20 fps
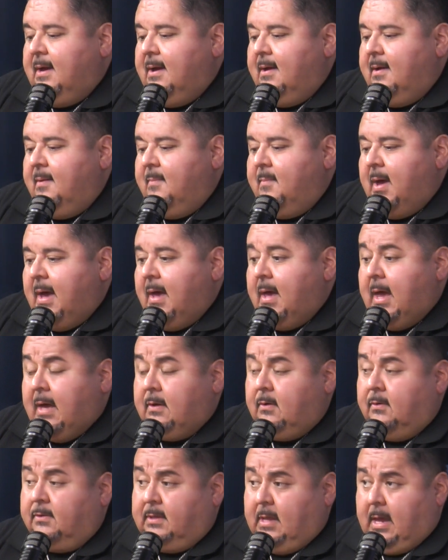I
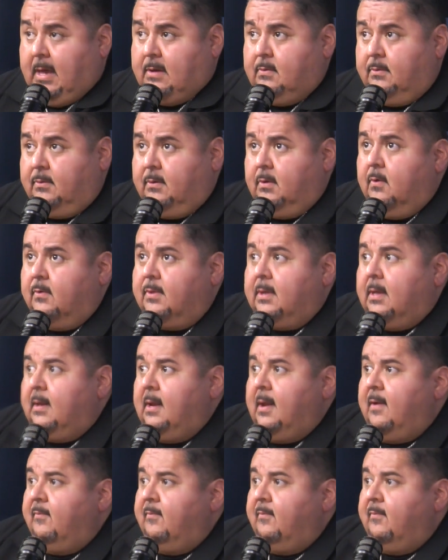don't know that